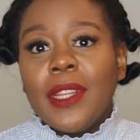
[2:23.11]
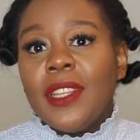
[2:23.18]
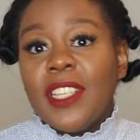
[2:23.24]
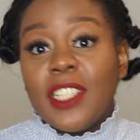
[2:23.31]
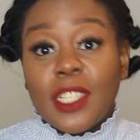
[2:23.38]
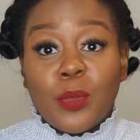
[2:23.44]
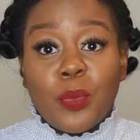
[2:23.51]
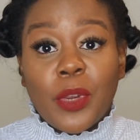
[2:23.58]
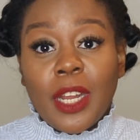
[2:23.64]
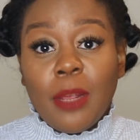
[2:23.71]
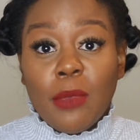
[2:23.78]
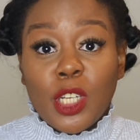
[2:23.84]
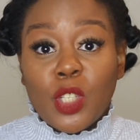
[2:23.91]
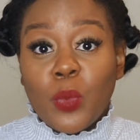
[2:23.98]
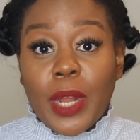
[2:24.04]
this is pretty
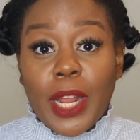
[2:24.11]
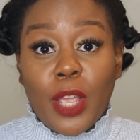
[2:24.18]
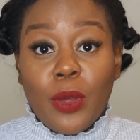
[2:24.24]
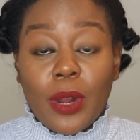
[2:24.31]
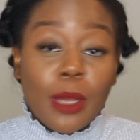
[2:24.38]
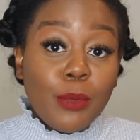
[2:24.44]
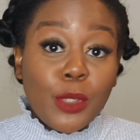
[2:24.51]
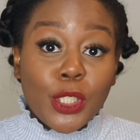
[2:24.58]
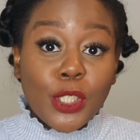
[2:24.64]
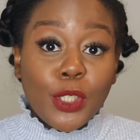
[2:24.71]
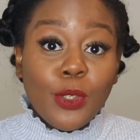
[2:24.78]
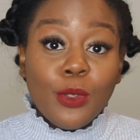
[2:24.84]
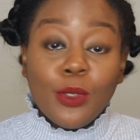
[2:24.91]
much what I got up to.